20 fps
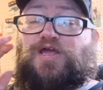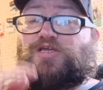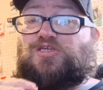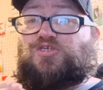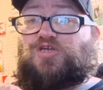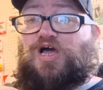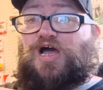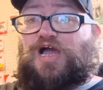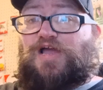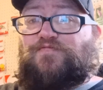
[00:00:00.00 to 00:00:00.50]
I use
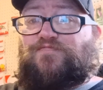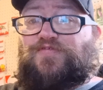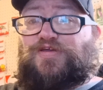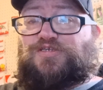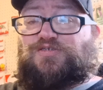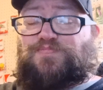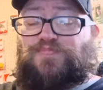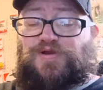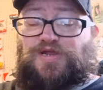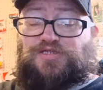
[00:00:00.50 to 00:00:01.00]
a high
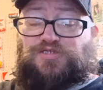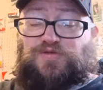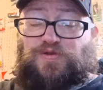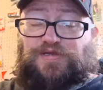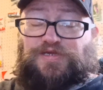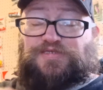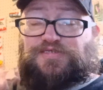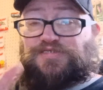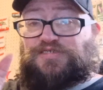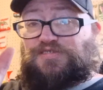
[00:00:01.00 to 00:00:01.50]
vis braid so I
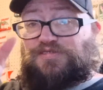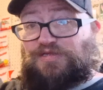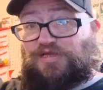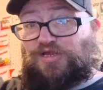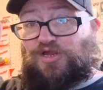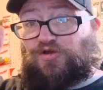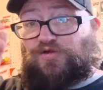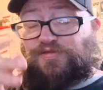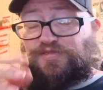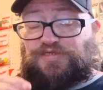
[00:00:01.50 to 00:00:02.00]
could,
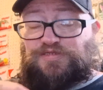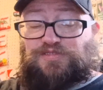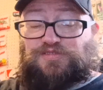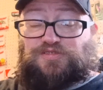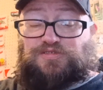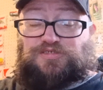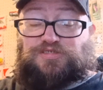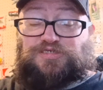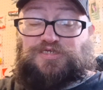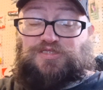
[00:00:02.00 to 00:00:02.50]

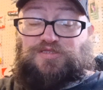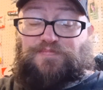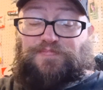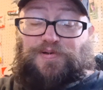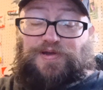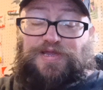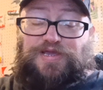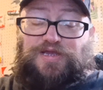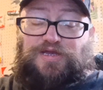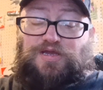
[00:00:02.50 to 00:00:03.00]
see the
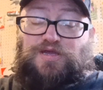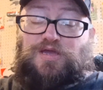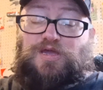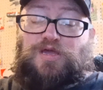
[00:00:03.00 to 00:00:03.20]
bite.